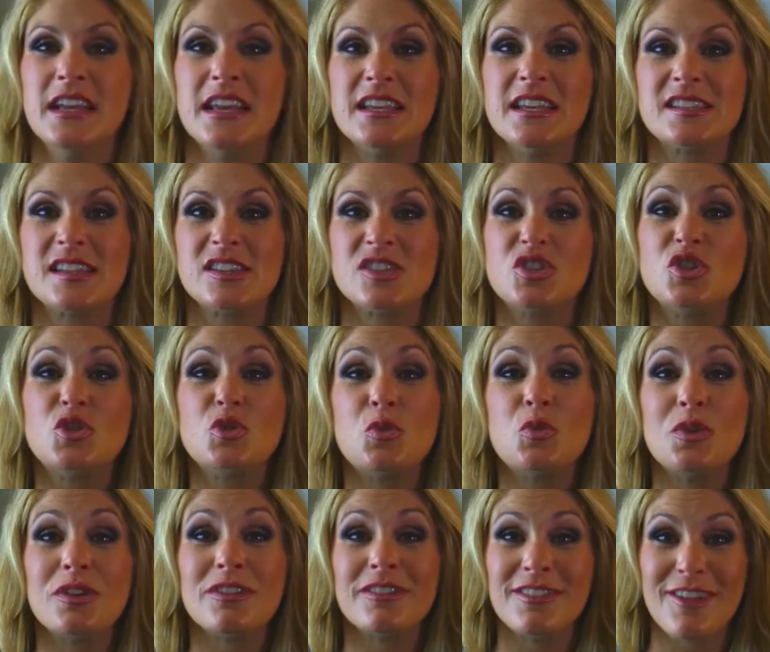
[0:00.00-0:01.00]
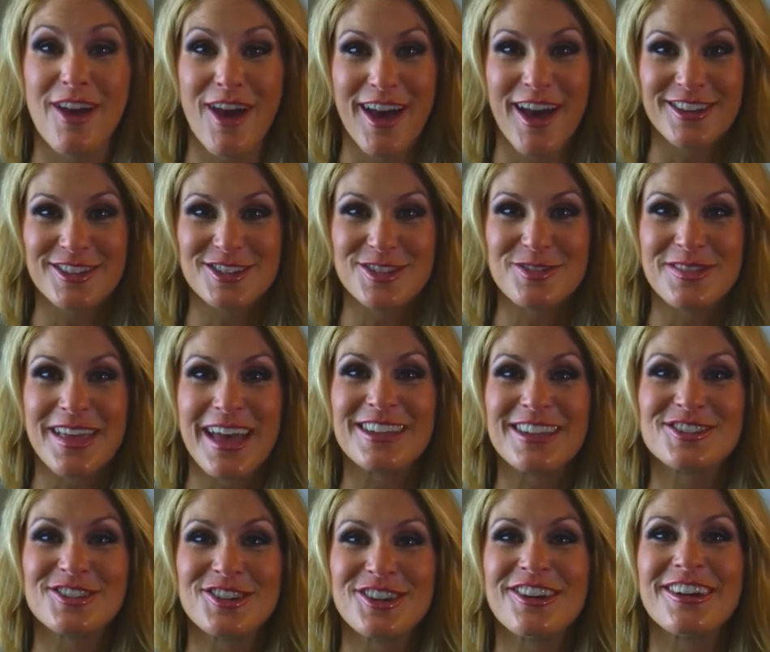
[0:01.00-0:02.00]
he says, you will not do
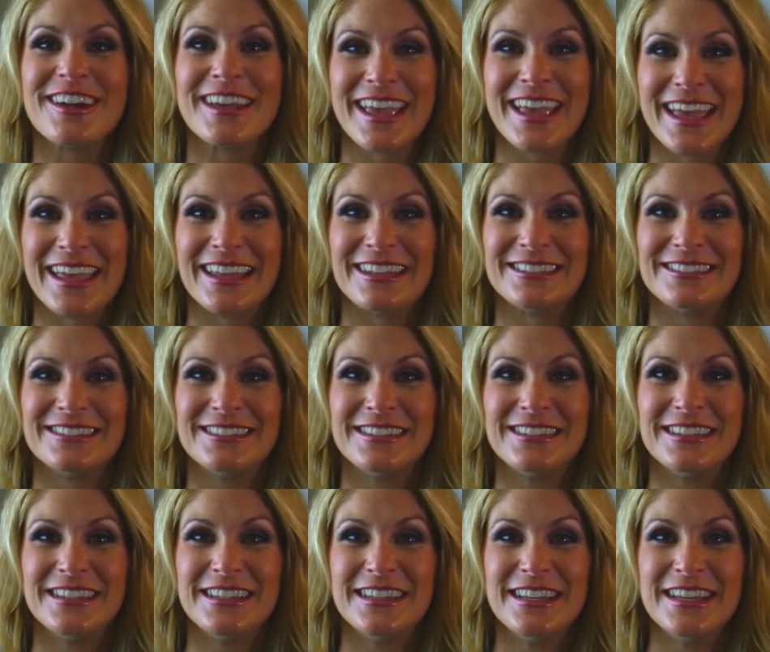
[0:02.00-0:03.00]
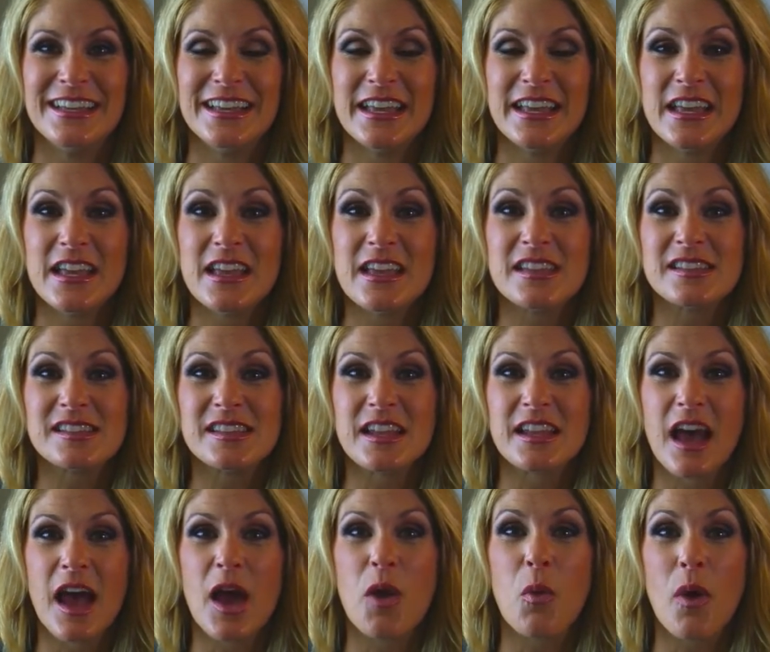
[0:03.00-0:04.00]
that to her again. He
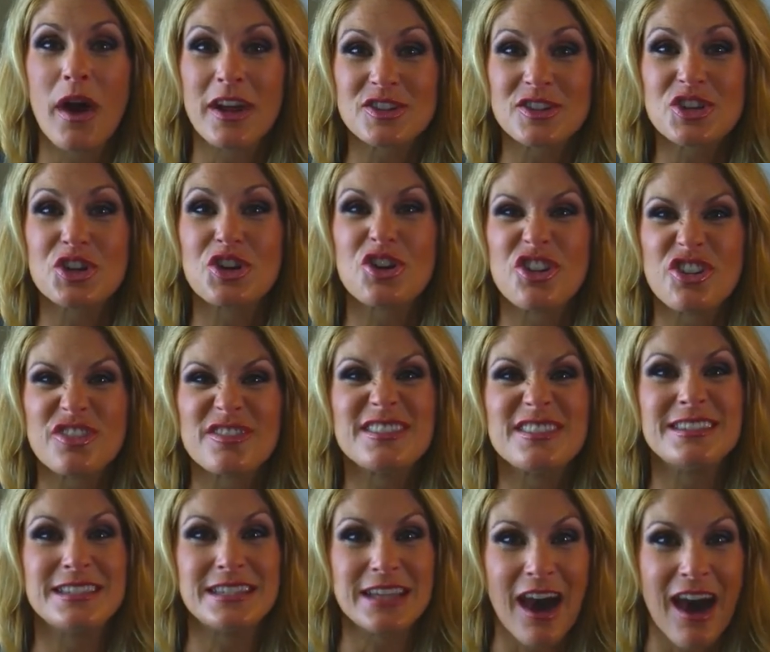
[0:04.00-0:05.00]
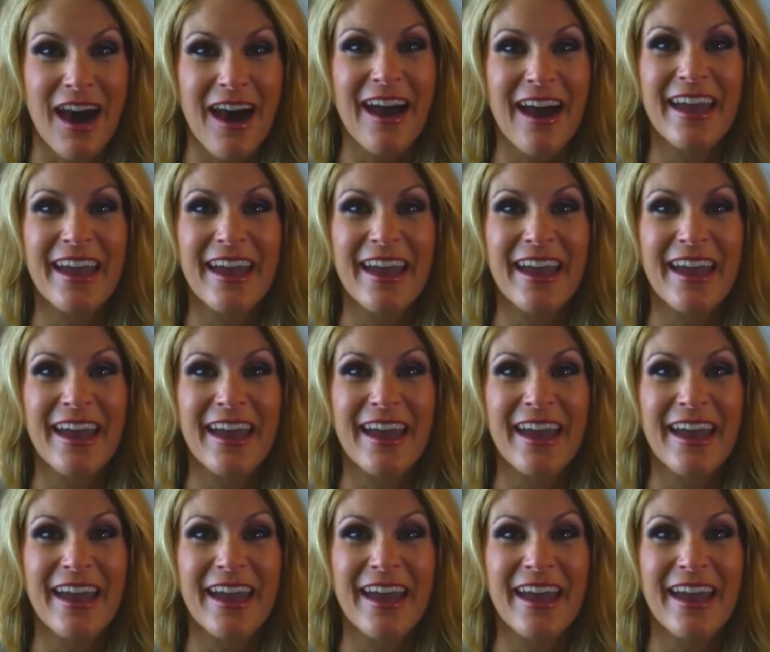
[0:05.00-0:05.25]
said, I watched her die.